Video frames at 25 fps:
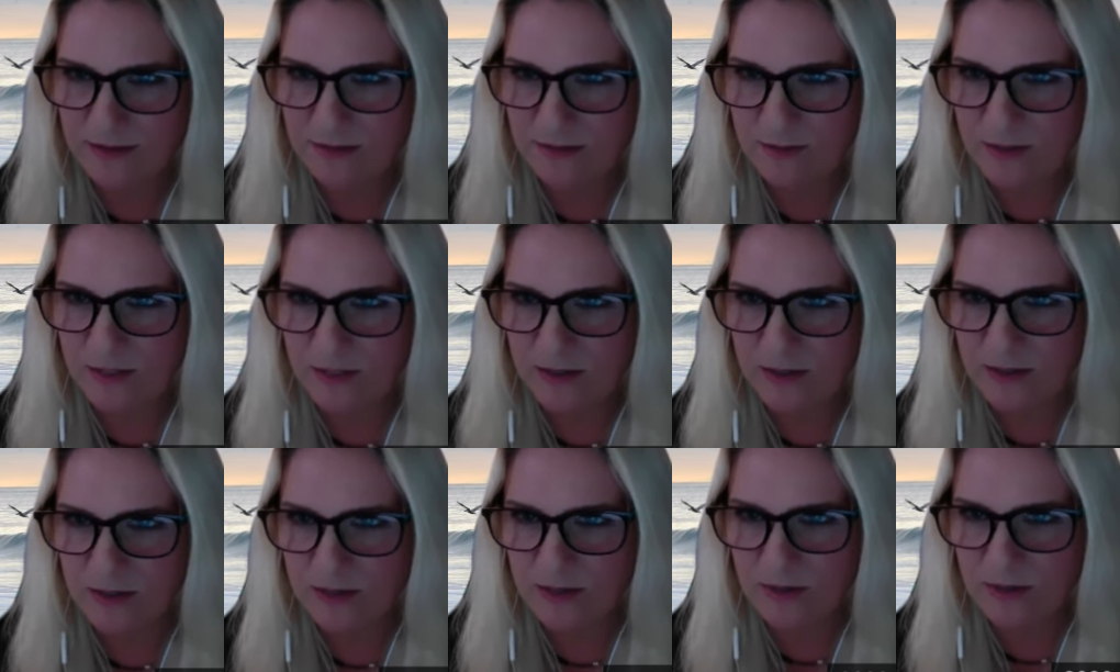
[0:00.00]

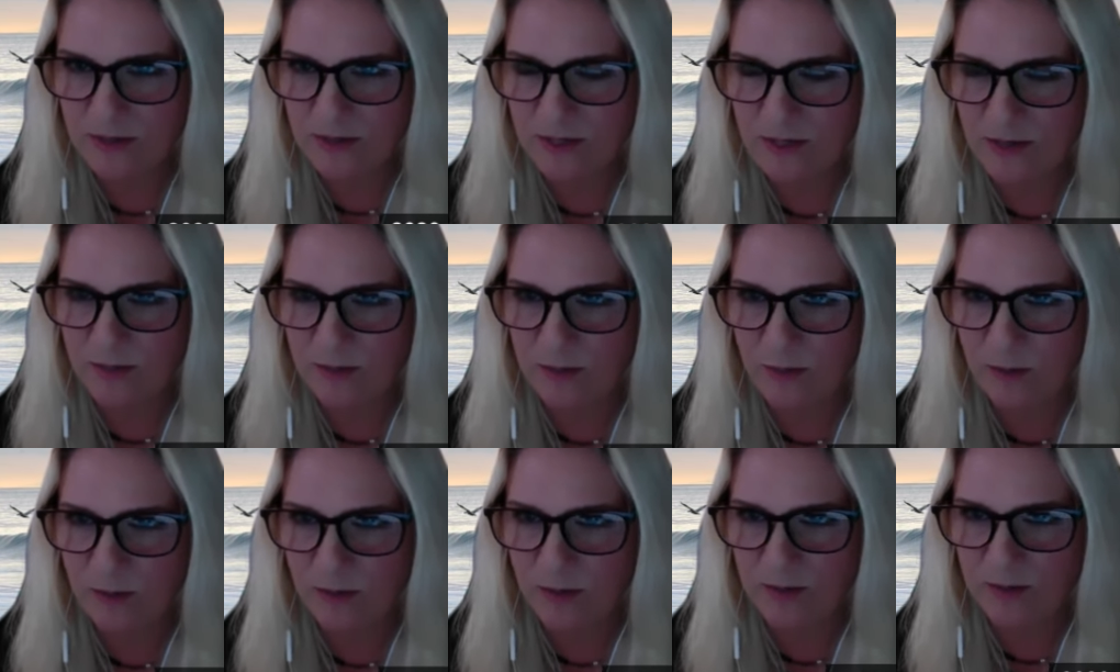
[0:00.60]
Because there's that
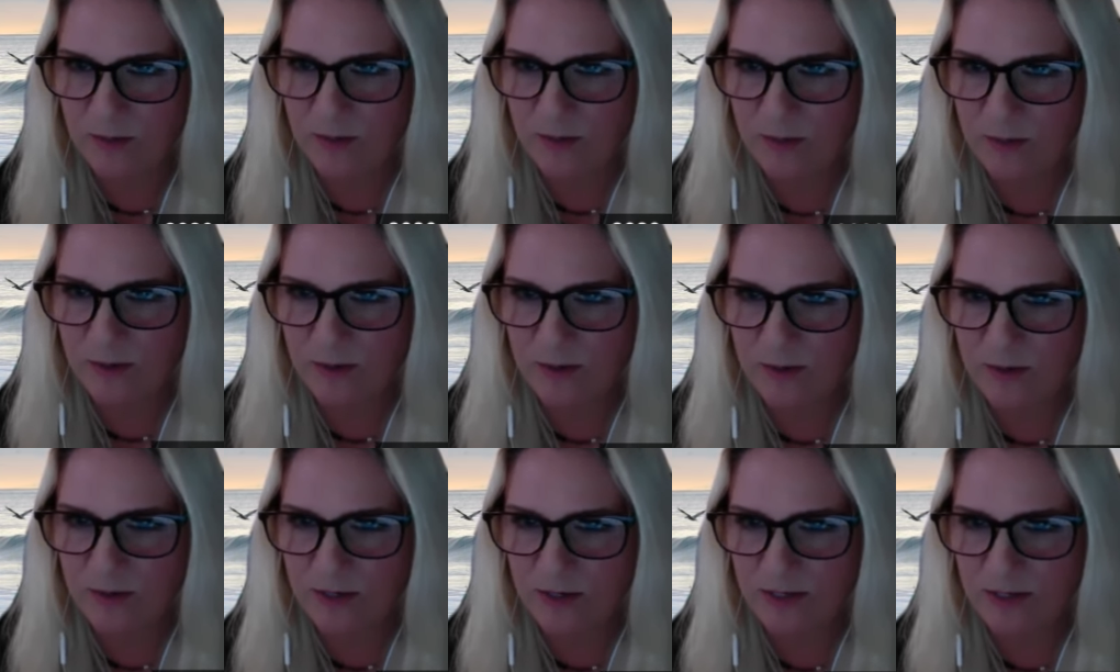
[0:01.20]
point where,
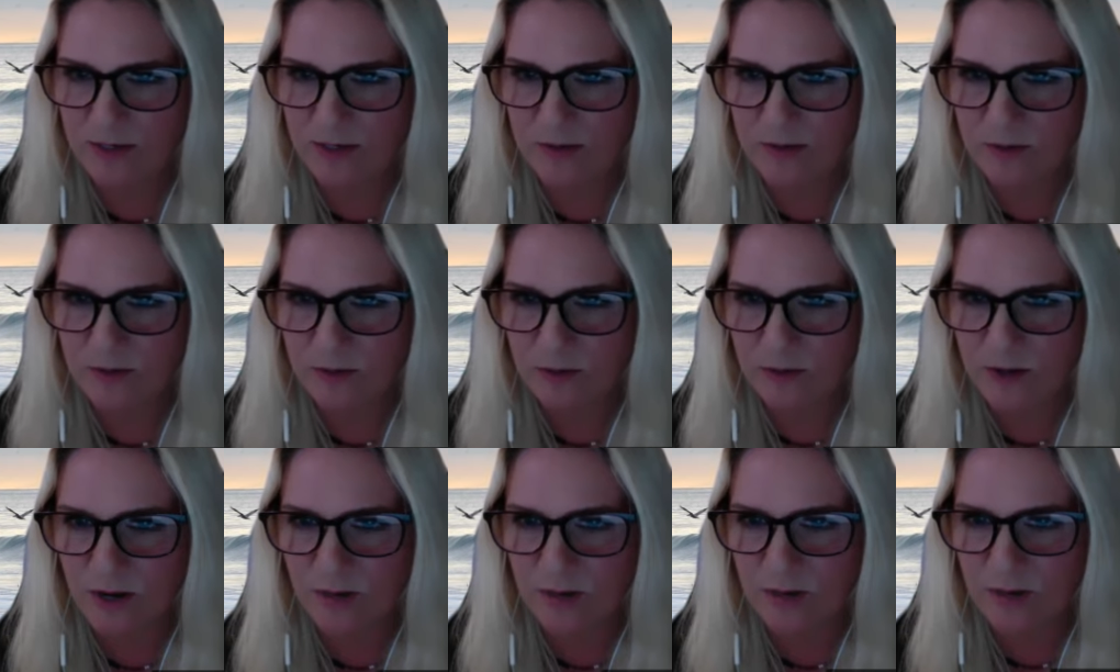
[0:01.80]
okay, the
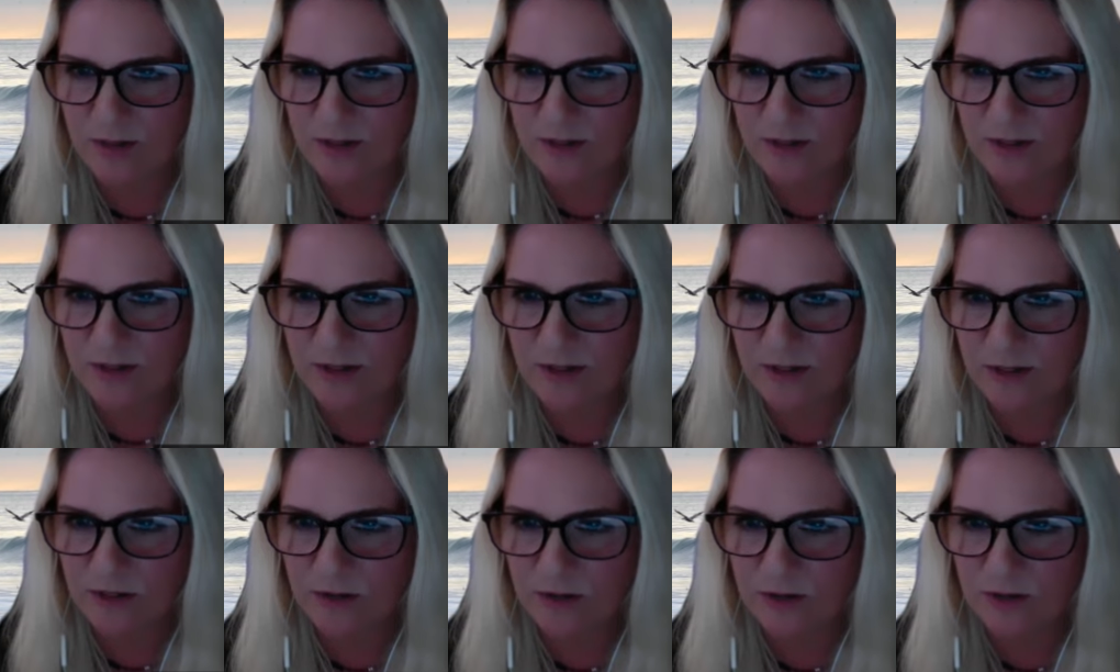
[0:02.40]
trauma, the
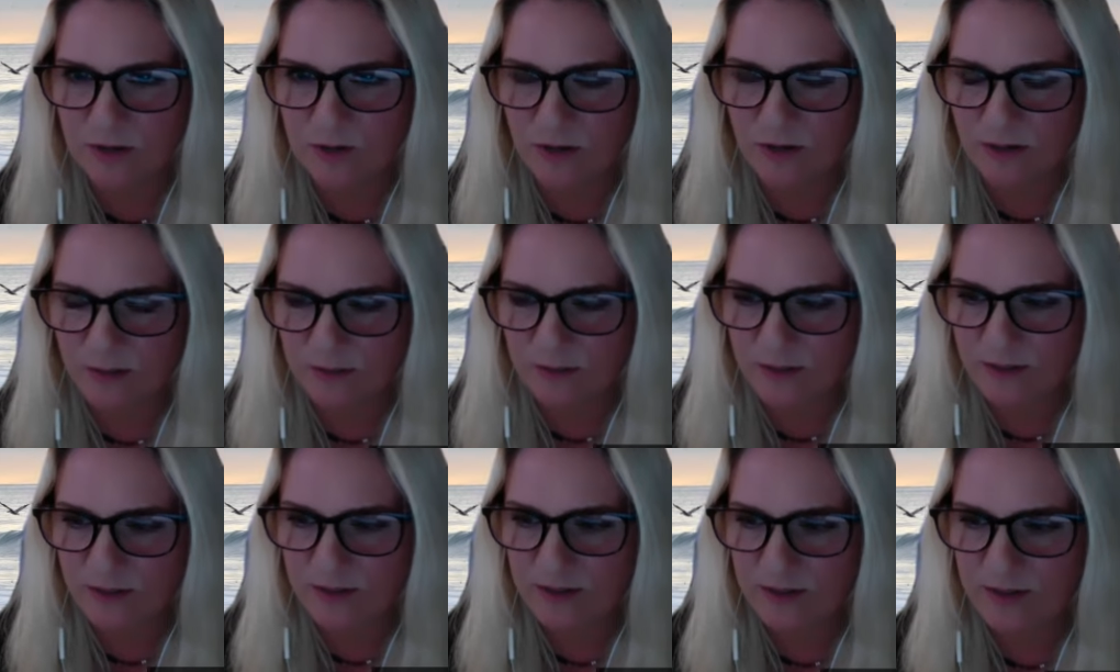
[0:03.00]
acute
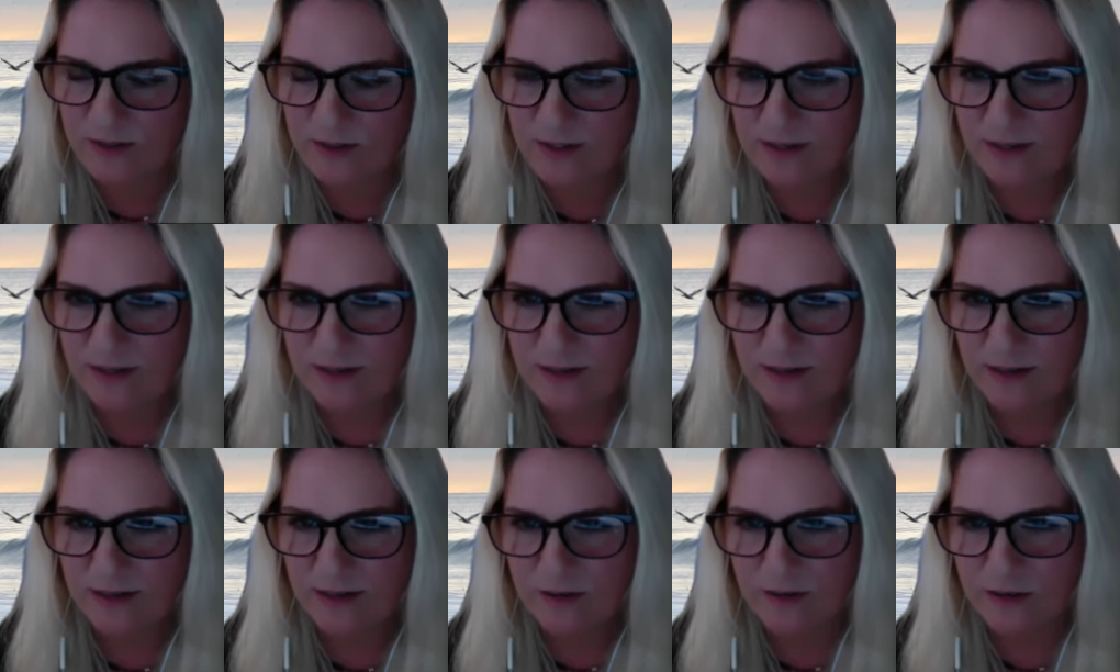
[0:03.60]
trauma,
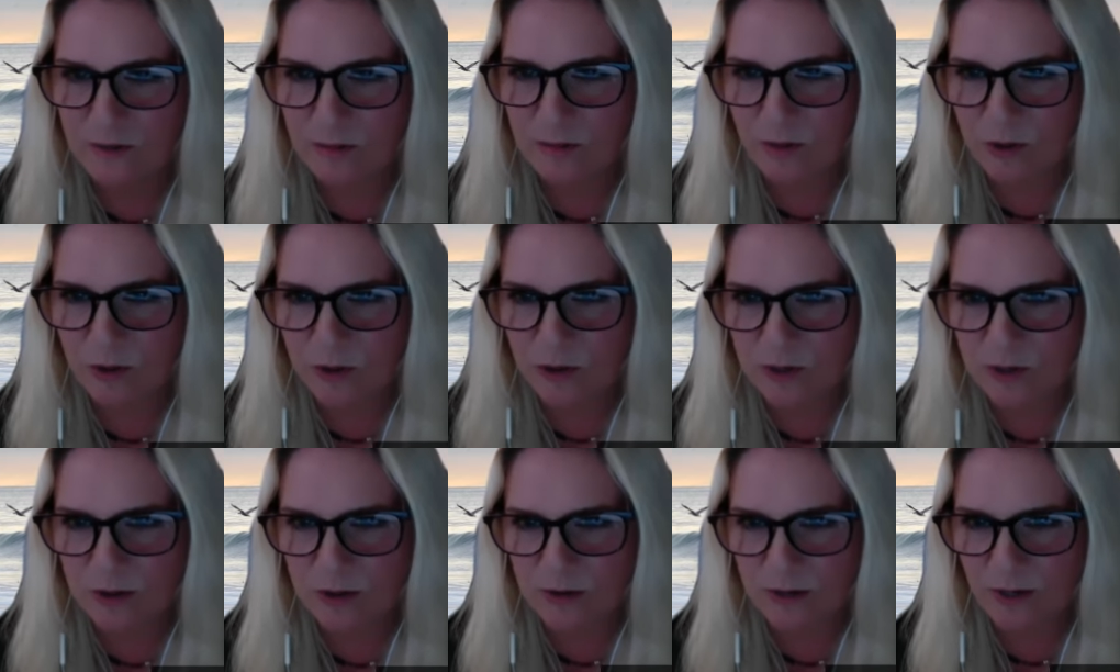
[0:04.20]
now the
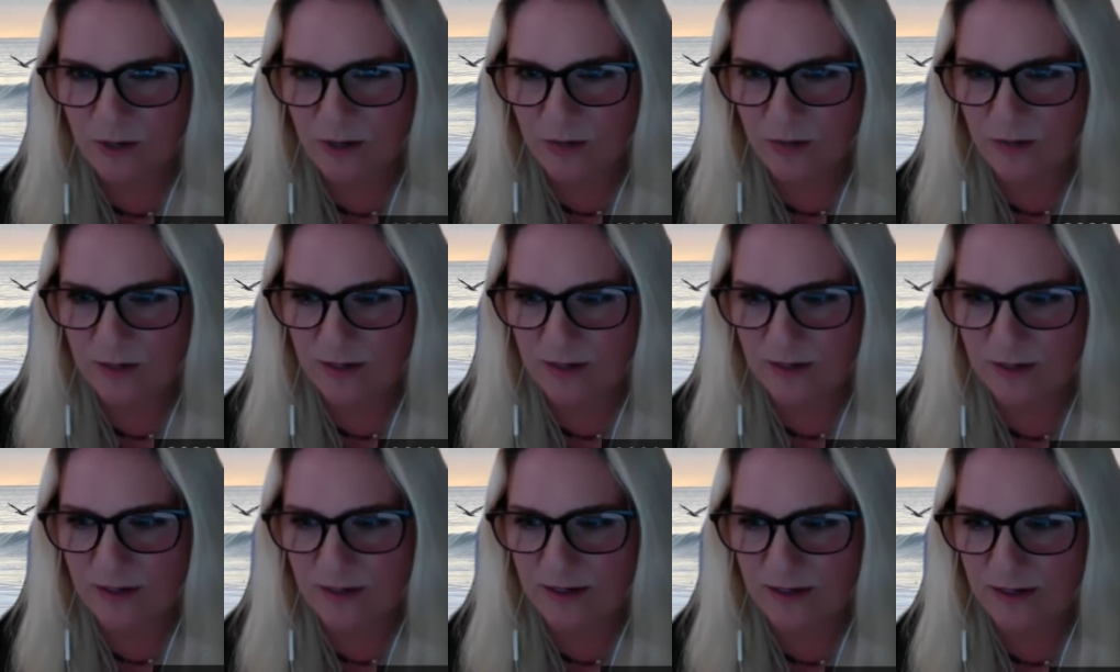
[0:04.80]
emotional trauma,
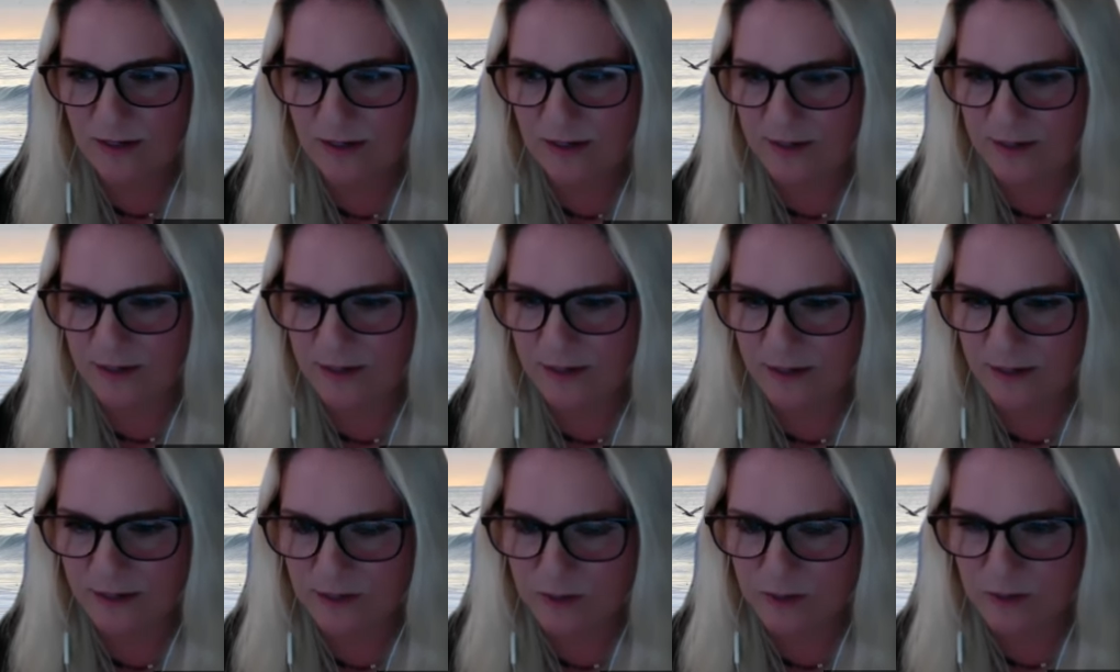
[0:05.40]
you get out of the
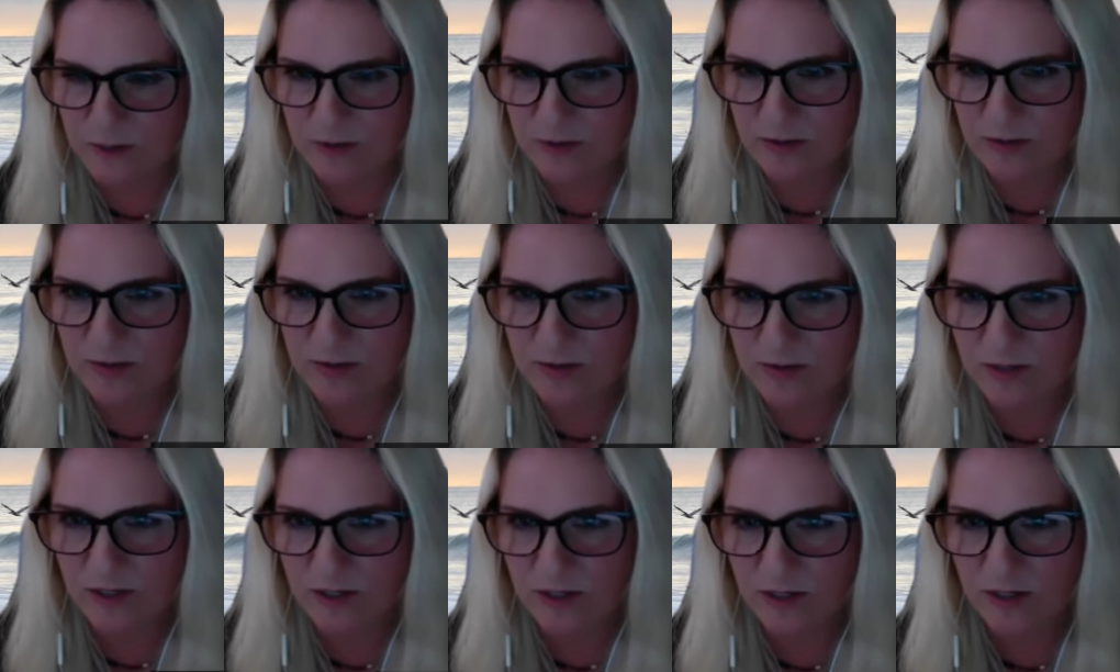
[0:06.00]
hospital, you're
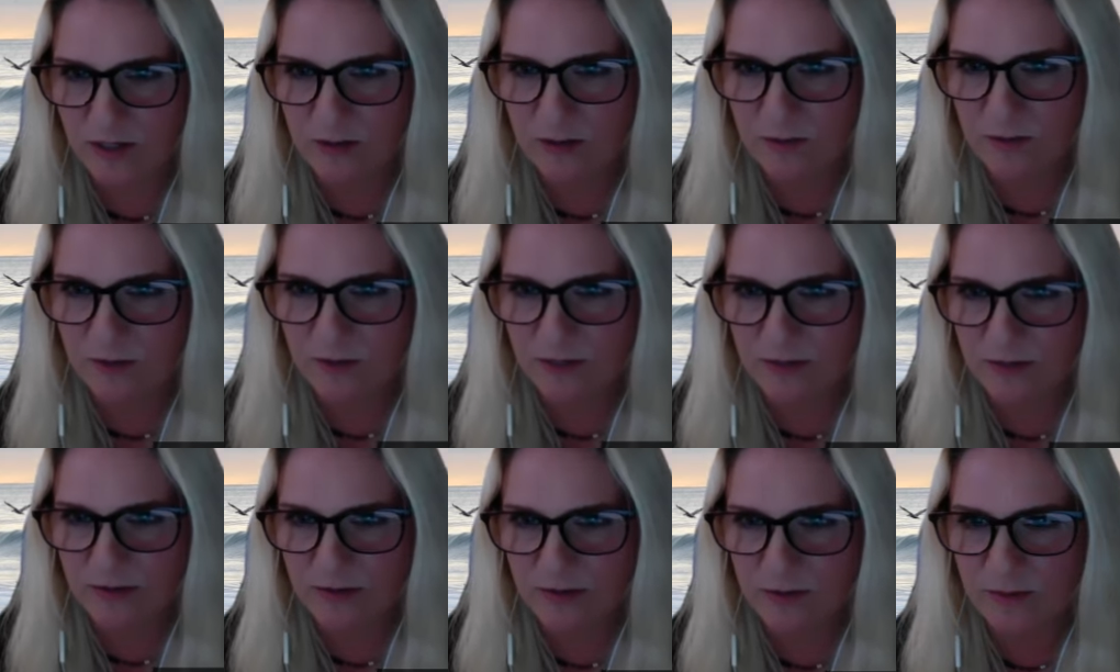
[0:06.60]
healed, but
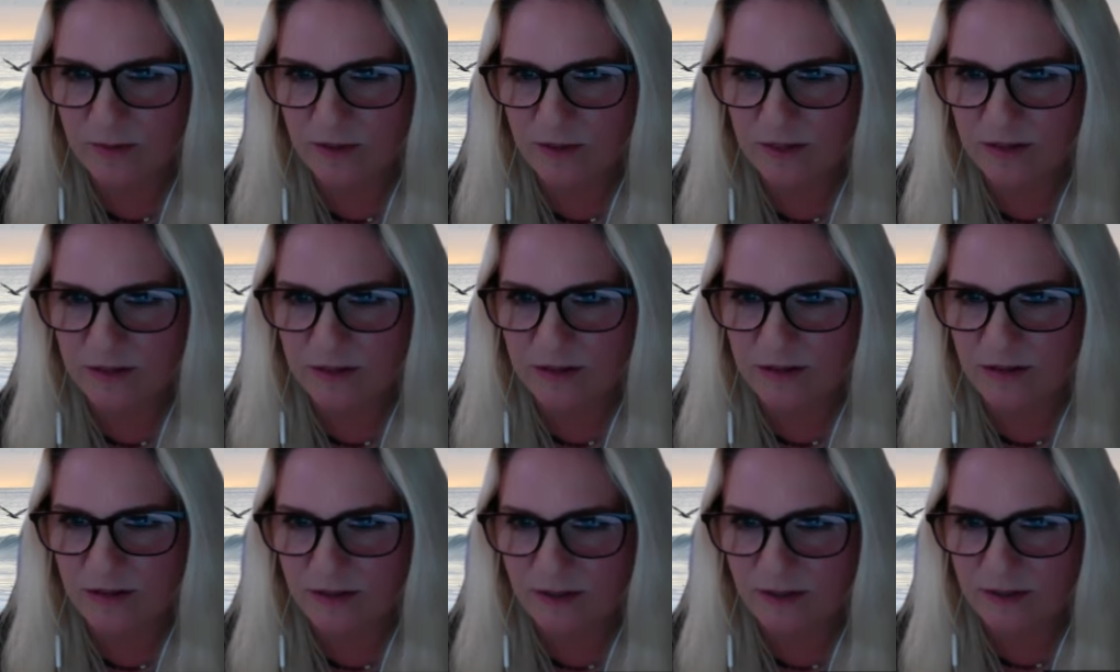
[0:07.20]
everybody's
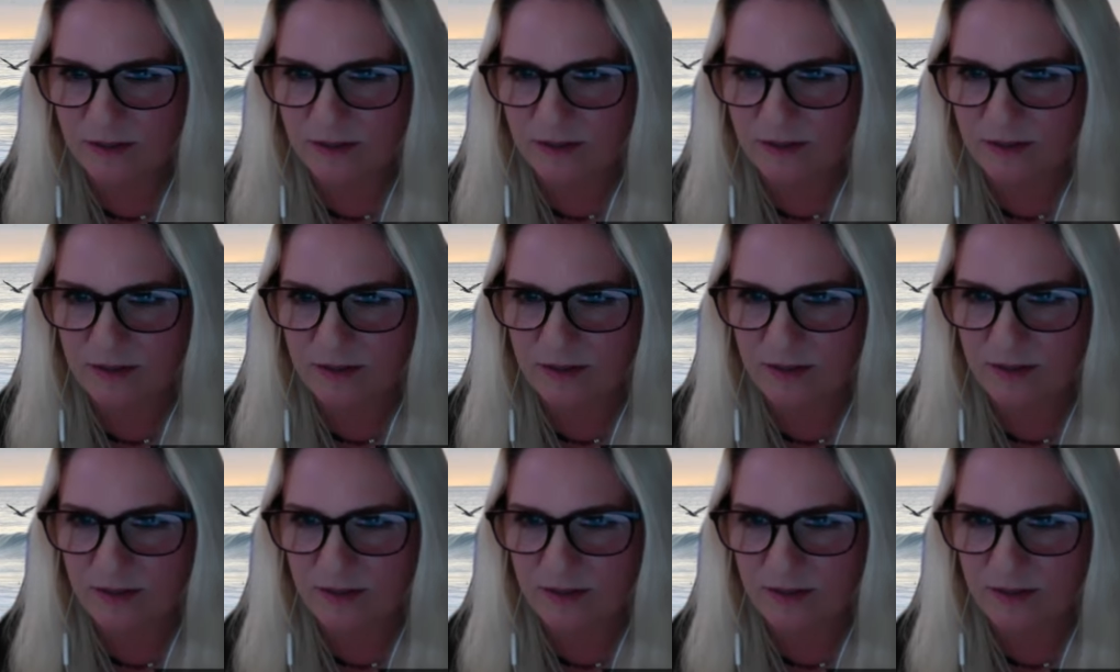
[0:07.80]
gone.